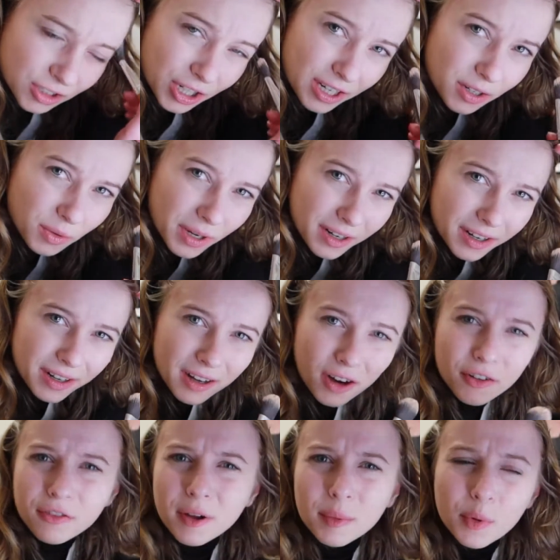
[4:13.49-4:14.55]
January
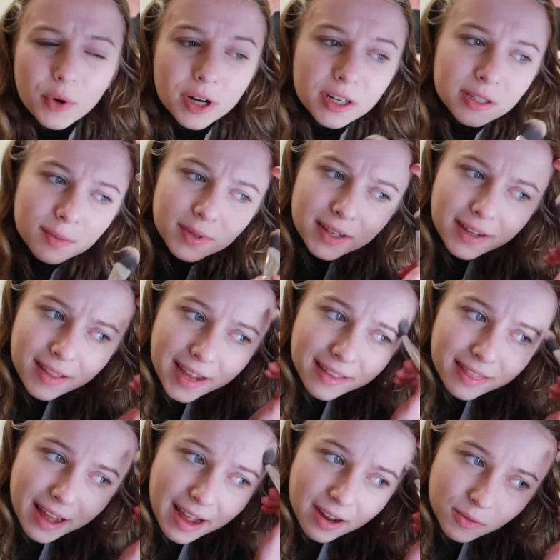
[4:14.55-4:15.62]
or February, something
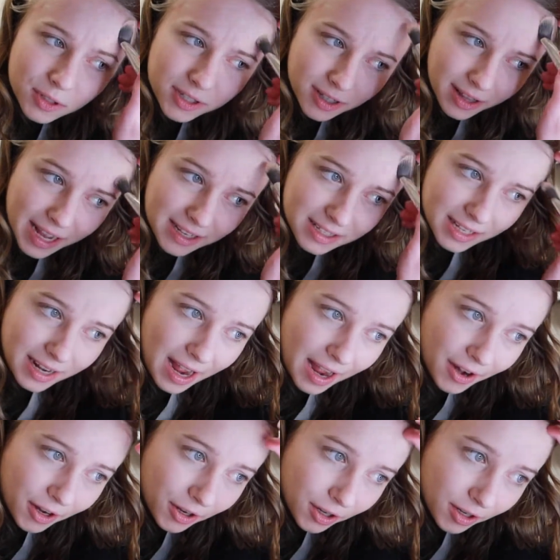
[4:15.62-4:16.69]
like that was the last thing
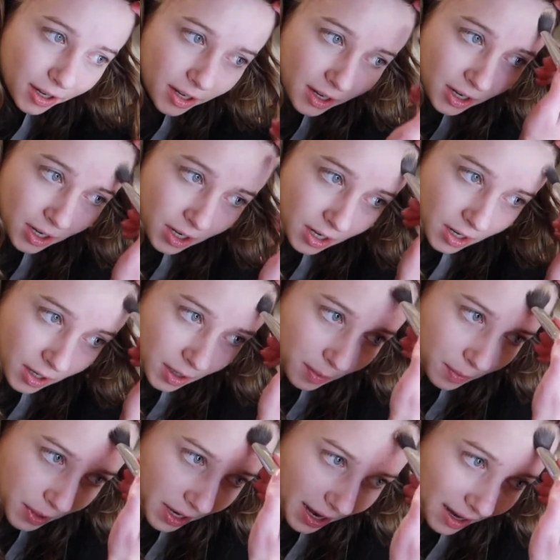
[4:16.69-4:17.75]
I heard,
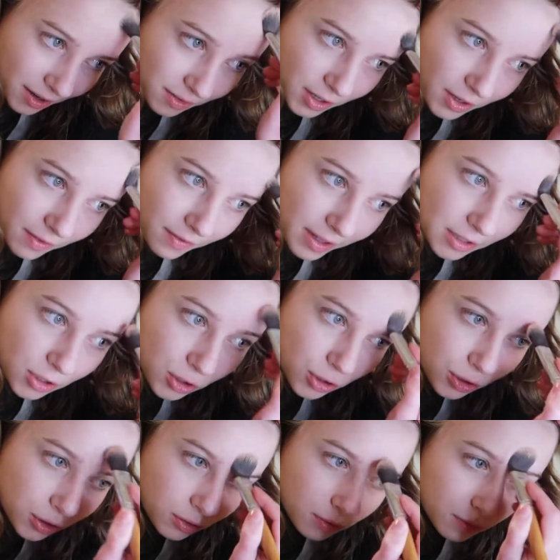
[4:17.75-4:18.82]
but I don't know if that's
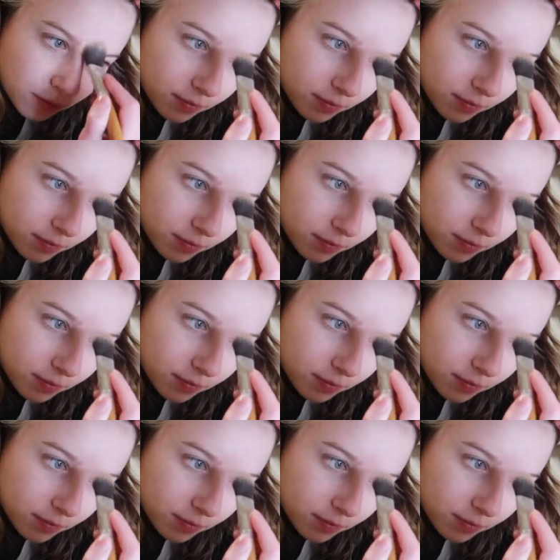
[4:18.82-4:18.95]
true.